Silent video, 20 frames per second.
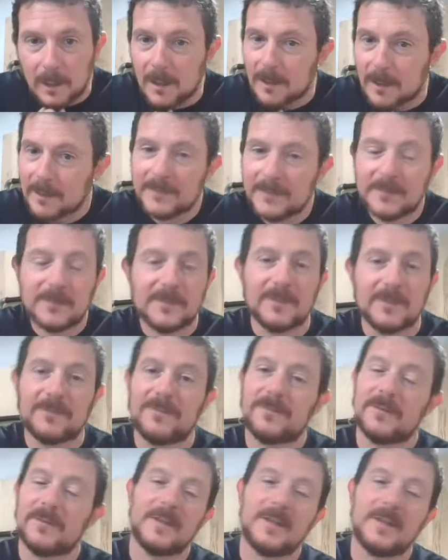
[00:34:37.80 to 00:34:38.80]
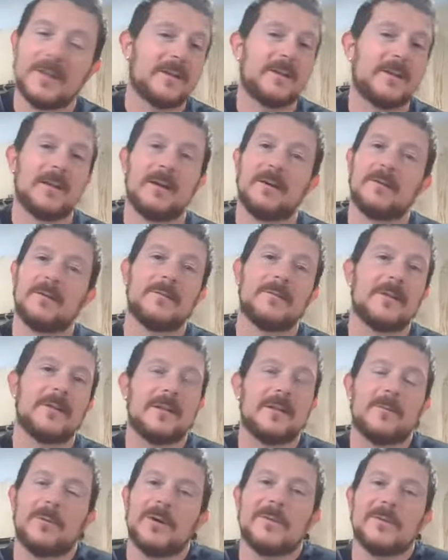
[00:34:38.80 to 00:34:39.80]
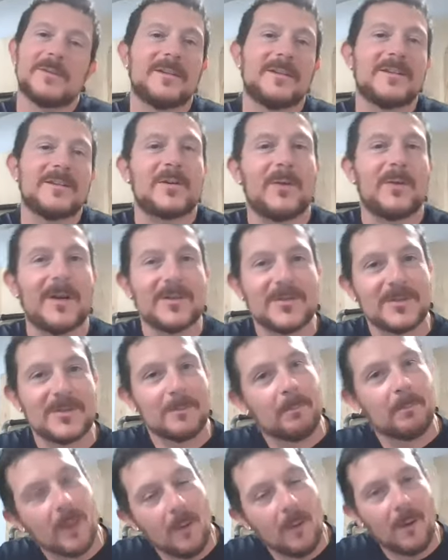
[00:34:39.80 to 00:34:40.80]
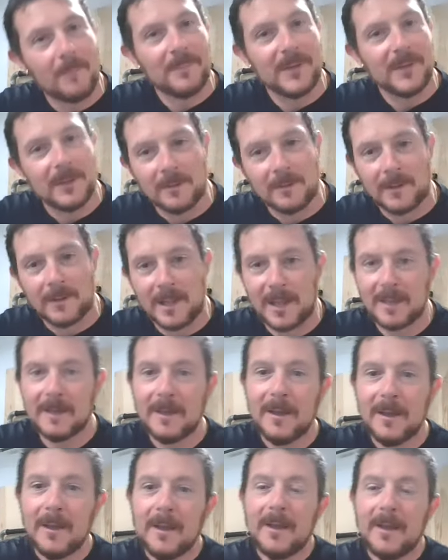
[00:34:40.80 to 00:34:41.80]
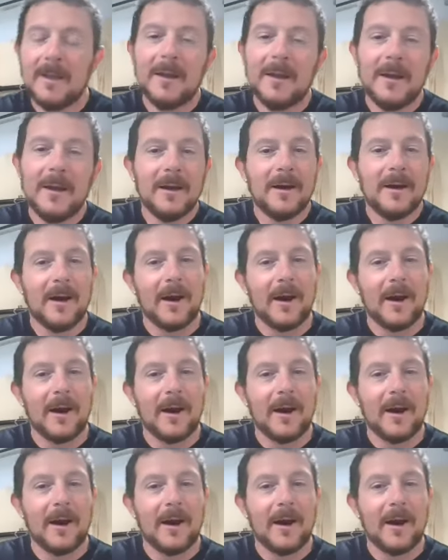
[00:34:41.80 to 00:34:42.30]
this is we always get these questions that blow up the internet. All